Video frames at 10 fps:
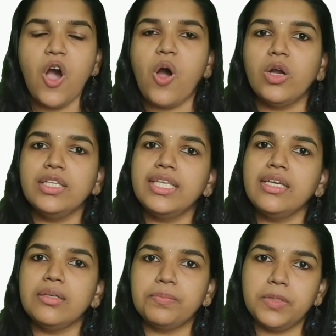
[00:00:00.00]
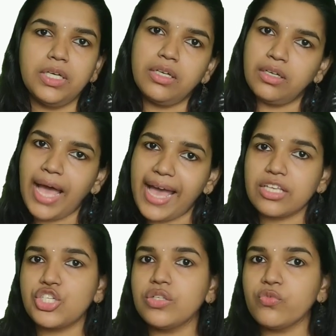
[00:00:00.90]
All the
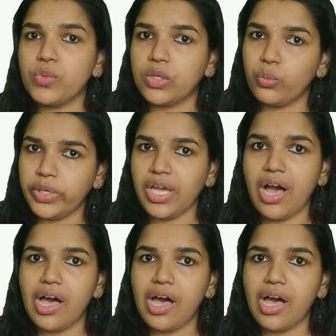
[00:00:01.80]
actions what we